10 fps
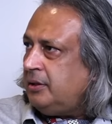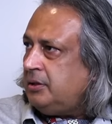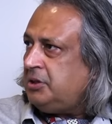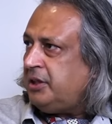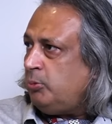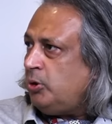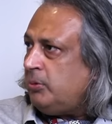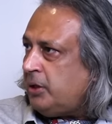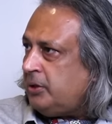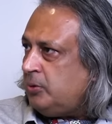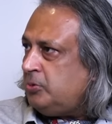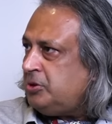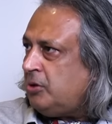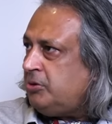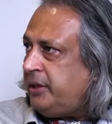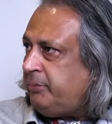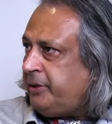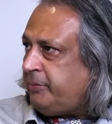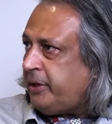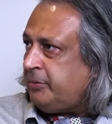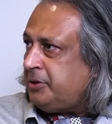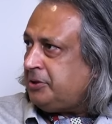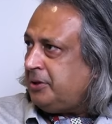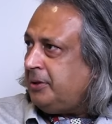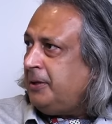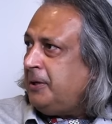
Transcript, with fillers: the same Mullah Baradar who is now the Deputy Prime Minister,